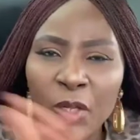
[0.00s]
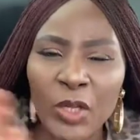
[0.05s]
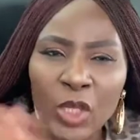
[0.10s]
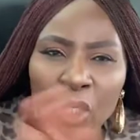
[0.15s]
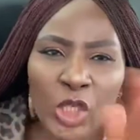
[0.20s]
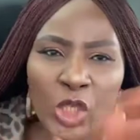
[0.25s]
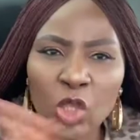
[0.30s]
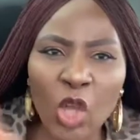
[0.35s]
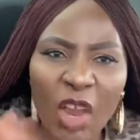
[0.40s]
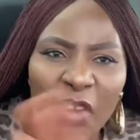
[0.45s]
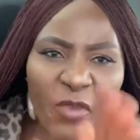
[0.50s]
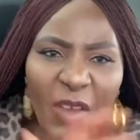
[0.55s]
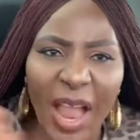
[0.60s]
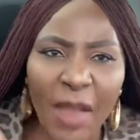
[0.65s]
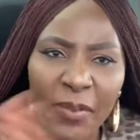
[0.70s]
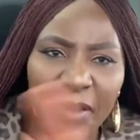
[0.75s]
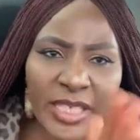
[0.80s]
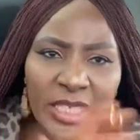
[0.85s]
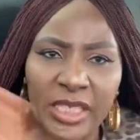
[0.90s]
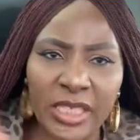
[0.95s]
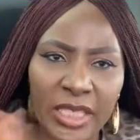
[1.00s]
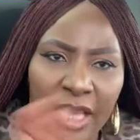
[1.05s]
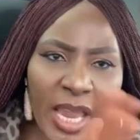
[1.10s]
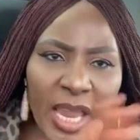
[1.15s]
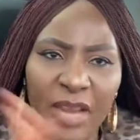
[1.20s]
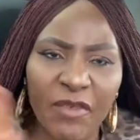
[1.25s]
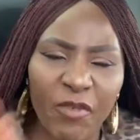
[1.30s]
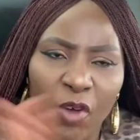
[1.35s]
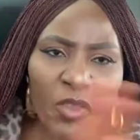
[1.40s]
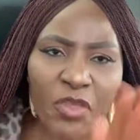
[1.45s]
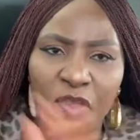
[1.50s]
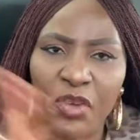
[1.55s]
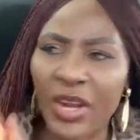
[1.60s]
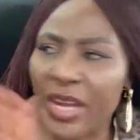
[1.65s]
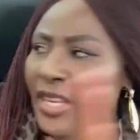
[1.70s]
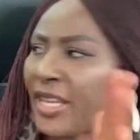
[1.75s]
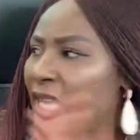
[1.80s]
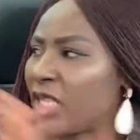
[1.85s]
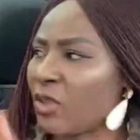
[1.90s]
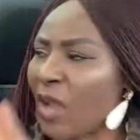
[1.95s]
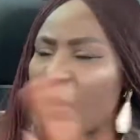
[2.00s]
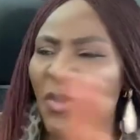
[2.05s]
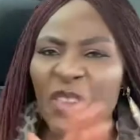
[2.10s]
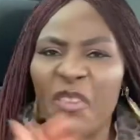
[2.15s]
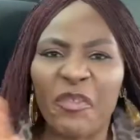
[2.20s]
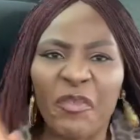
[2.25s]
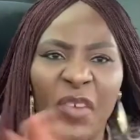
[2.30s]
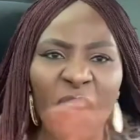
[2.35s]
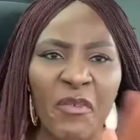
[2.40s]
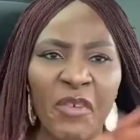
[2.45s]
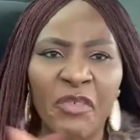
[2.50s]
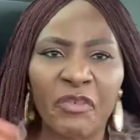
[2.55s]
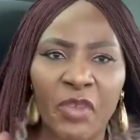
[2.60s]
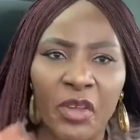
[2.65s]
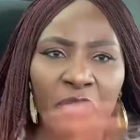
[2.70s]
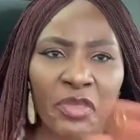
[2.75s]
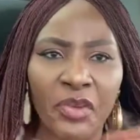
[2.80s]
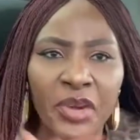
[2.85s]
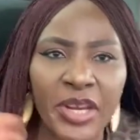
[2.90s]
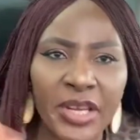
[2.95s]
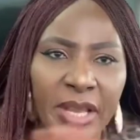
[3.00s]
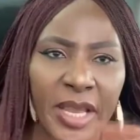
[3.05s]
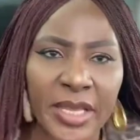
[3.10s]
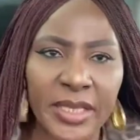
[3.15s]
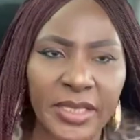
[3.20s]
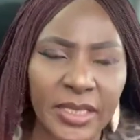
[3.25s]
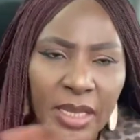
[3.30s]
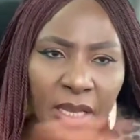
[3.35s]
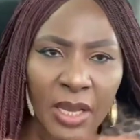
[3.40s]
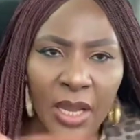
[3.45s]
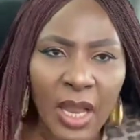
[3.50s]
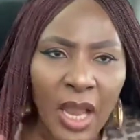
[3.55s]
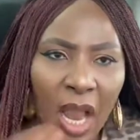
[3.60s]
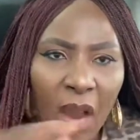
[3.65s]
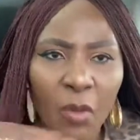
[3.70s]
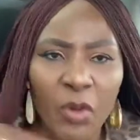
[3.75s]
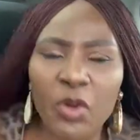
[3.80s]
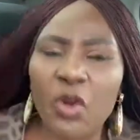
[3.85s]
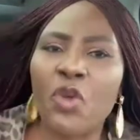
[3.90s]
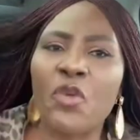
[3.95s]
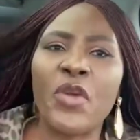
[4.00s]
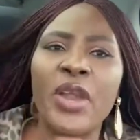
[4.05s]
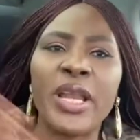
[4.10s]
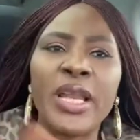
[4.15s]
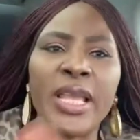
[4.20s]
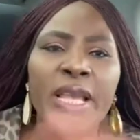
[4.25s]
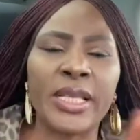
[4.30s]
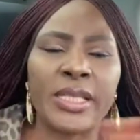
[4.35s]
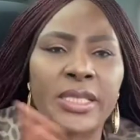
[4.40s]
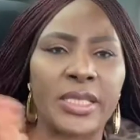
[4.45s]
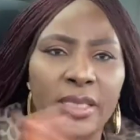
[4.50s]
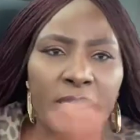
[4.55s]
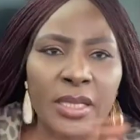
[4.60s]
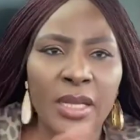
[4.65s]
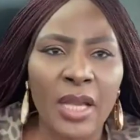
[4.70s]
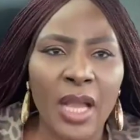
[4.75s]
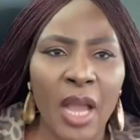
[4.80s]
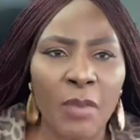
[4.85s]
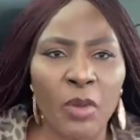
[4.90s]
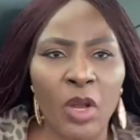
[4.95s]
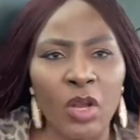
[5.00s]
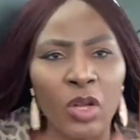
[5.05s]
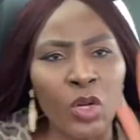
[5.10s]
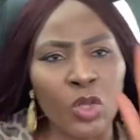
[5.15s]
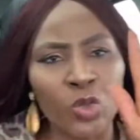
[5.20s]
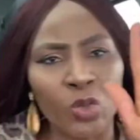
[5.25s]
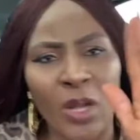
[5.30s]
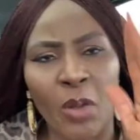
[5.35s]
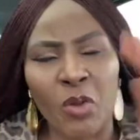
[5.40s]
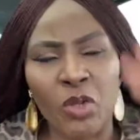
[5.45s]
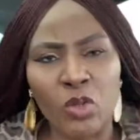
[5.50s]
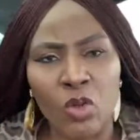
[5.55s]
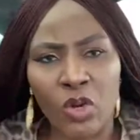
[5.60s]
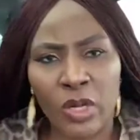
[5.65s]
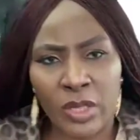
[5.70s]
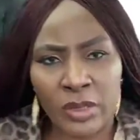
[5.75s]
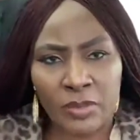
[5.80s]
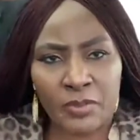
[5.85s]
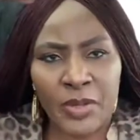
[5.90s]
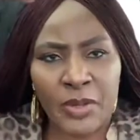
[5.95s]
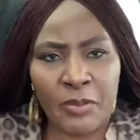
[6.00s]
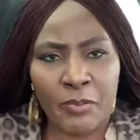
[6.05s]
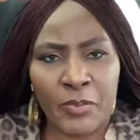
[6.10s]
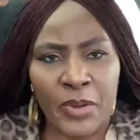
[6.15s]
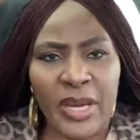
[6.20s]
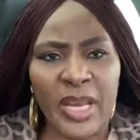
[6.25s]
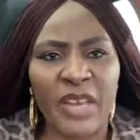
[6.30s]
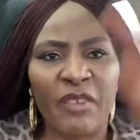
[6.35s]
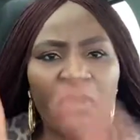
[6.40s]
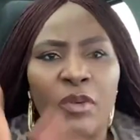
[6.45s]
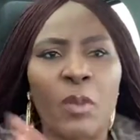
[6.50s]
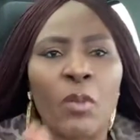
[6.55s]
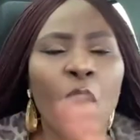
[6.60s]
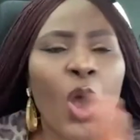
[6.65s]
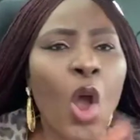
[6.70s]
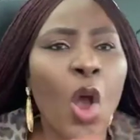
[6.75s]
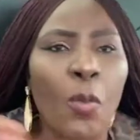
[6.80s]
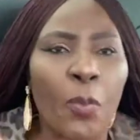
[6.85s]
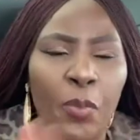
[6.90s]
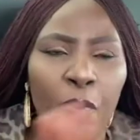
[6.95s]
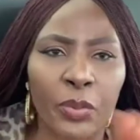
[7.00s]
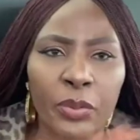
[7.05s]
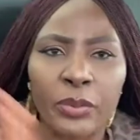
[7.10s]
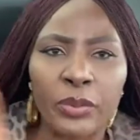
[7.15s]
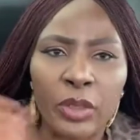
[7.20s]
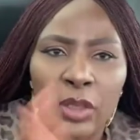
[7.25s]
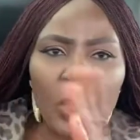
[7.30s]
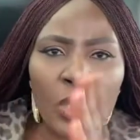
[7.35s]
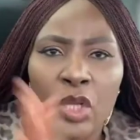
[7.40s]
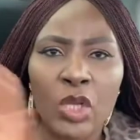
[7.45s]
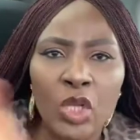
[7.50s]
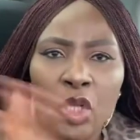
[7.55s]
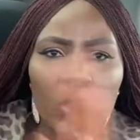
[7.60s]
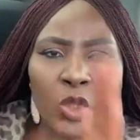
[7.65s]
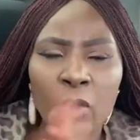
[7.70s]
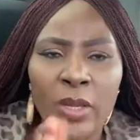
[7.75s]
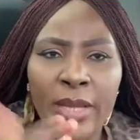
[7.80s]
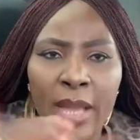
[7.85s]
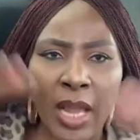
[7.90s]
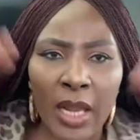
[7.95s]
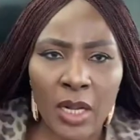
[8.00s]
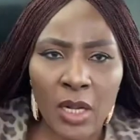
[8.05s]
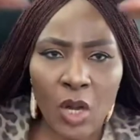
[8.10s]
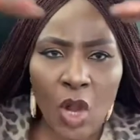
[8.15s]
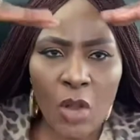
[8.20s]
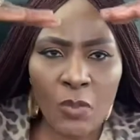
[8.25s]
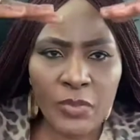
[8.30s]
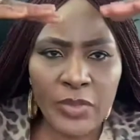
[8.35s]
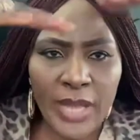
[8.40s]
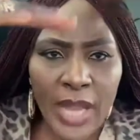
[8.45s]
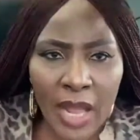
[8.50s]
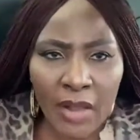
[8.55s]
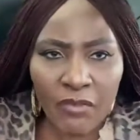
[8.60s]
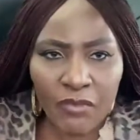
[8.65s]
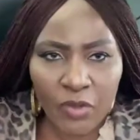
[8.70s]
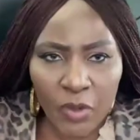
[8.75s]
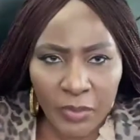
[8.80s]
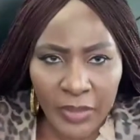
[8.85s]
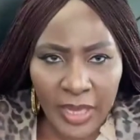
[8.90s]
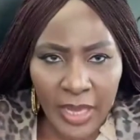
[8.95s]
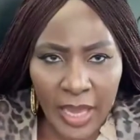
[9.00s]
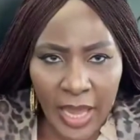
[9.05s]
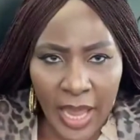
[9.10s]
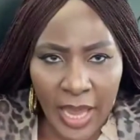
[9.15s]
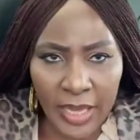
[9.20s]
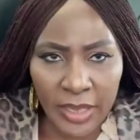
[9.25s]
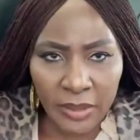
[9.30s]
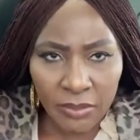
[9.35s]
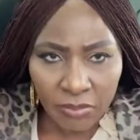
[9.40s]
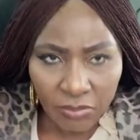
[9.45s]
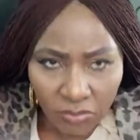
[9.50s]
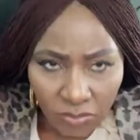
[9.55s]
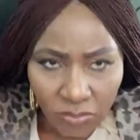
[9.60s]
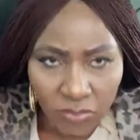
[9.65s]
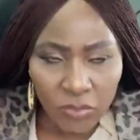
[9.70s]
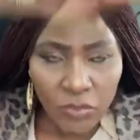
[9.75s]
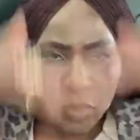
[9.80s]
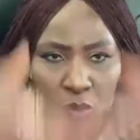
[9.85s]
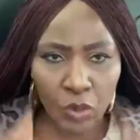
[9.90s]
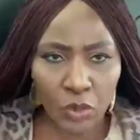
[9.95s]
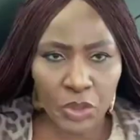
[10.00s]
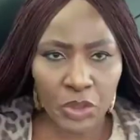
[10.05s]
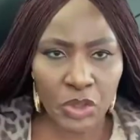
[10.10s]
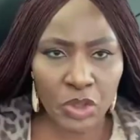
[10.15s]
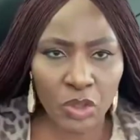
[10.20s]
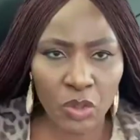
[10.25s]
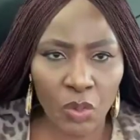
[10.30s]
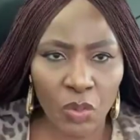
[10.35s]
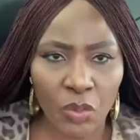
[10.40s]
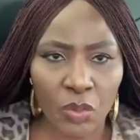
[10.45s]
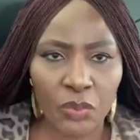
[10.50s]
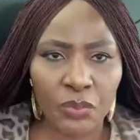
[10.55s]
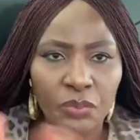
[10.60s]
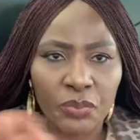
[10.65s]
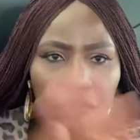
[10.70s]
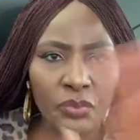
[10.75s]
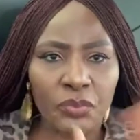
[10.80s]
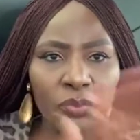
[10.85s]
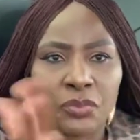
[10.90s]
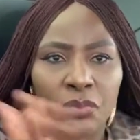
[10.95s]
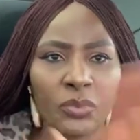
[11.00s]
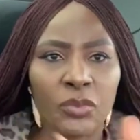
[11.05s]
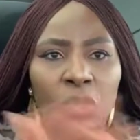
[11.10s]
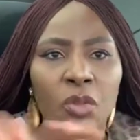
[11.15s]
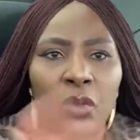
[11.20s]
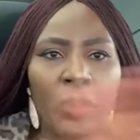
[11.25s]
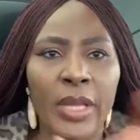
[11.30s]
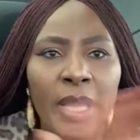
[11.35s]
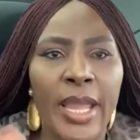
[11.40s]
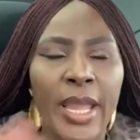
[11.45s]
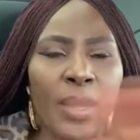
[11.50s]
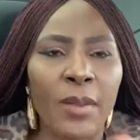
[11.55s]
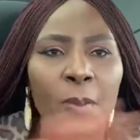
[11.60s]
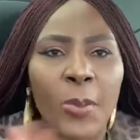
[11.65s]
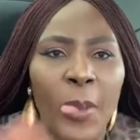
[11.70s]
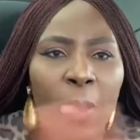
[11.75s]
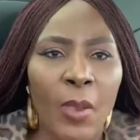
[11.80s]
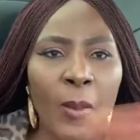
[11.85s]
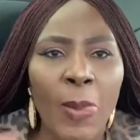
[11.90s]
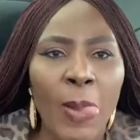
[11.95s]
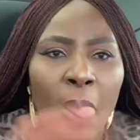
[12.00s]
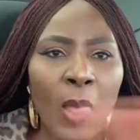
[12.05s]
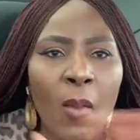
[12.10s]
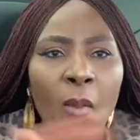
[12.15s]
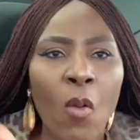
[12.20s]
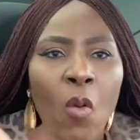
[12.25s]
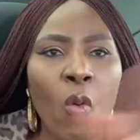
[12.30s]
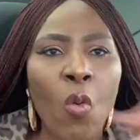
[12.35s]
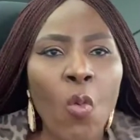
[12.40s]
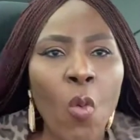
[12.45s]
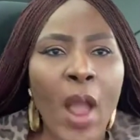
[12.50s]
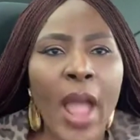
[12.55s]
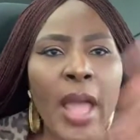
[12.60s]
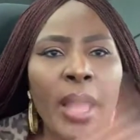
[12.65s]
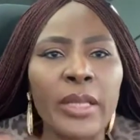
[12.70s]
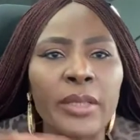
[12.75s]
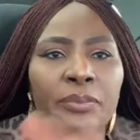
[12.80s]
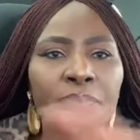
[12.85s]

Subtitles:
So if you have been sick for 3 days, you have been feverish for 3 days, I want to release. I'm not going to do, I want to bring it from up so it can come down from the head to the soul. Okay? 1,